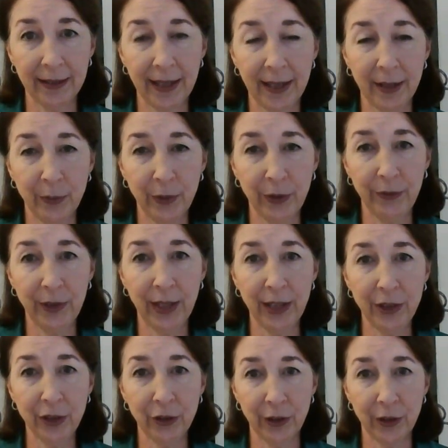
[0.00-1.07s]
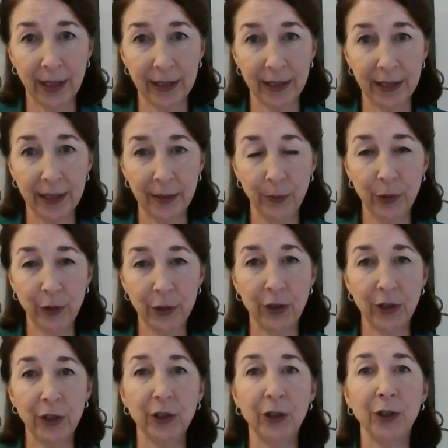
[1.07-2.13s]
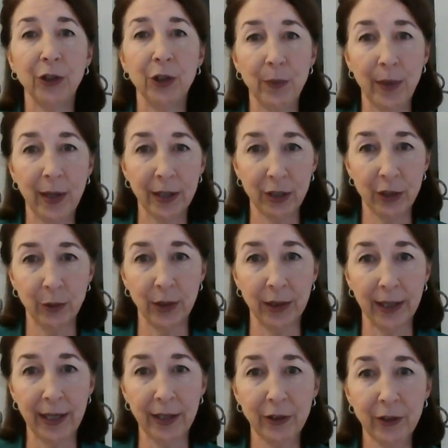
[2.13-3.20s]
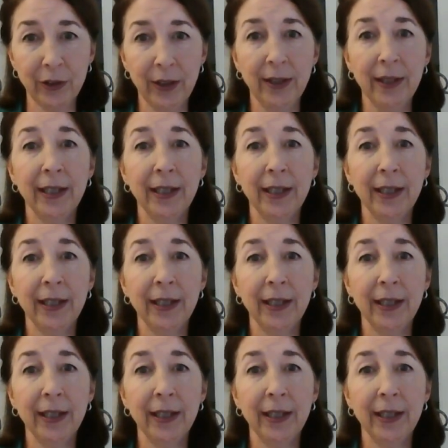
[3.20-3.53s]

that abbreviation or that symbol so that you can go back to it later